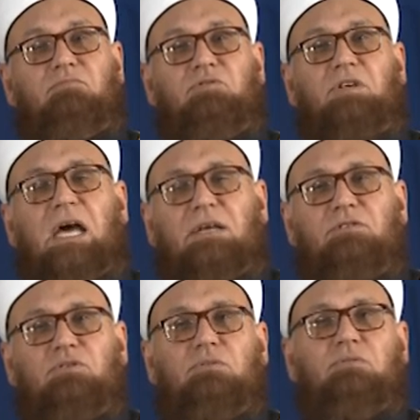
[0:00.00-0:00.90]
trying
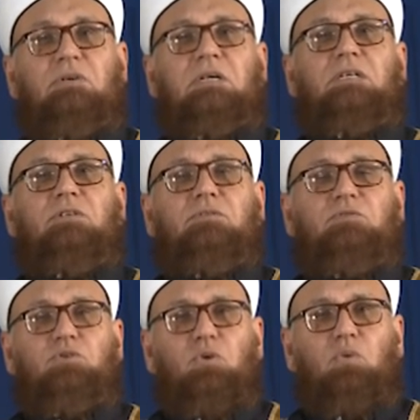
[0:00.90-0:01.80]
to
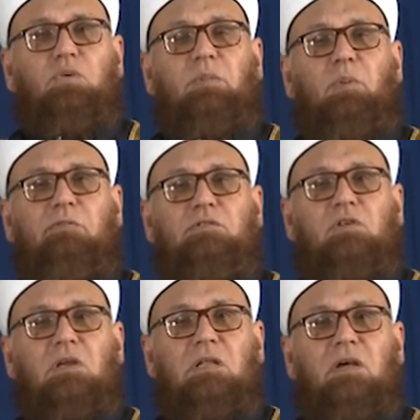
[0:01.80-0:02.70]
joke with the Prophet
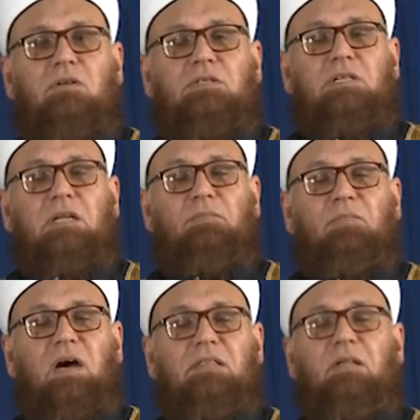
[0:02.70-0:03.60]
sallallahu alaihi wasallam.
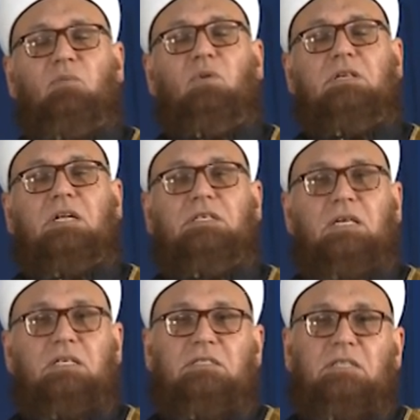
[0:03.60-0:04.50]
And what they
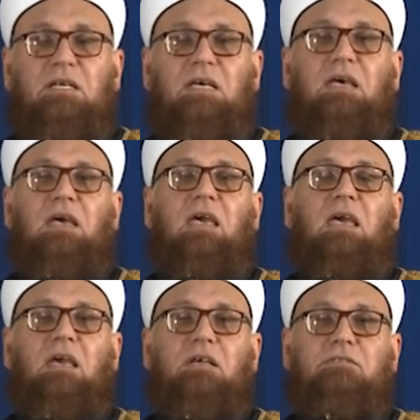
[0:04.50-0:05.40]
did
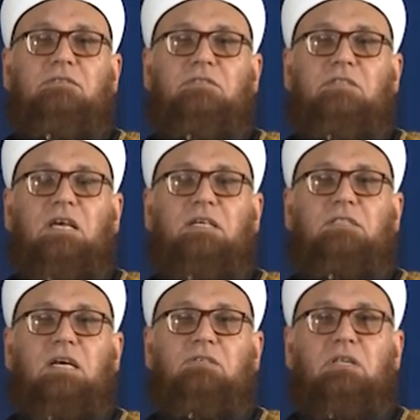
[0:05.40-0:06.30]
is they
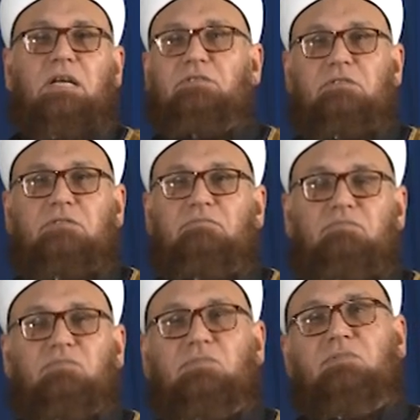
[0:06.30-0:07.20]
said, let's
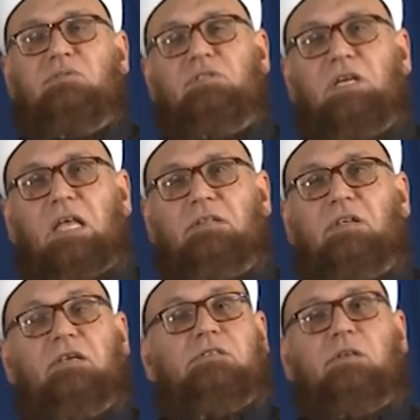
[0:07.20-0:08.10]
take
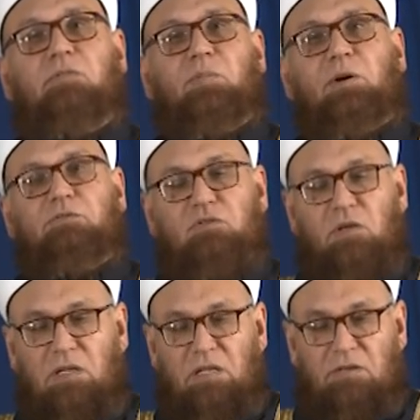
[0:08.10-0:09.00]
test of the Prophet
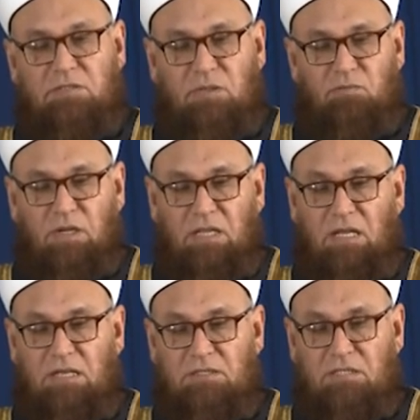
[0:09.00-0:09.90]
sallallahu alaihi wasallam, whether
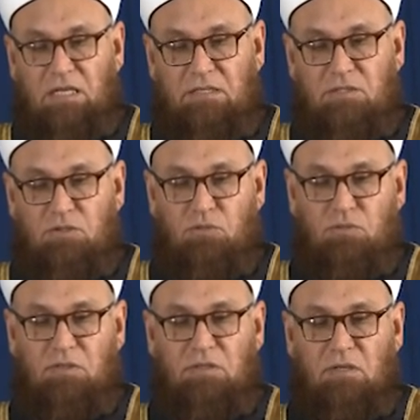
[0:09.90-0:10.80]
he's telling the
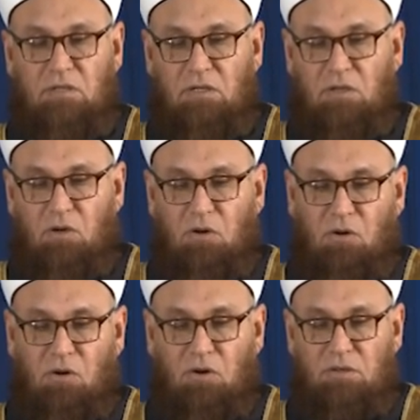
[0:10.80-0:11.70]
truth
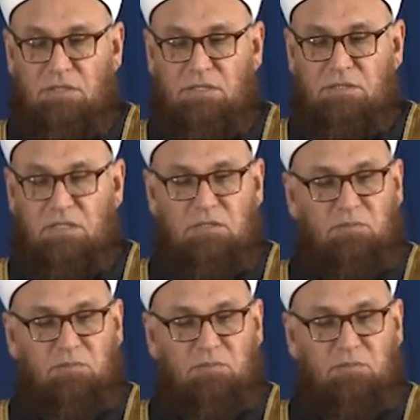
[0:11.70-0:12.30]
or he's just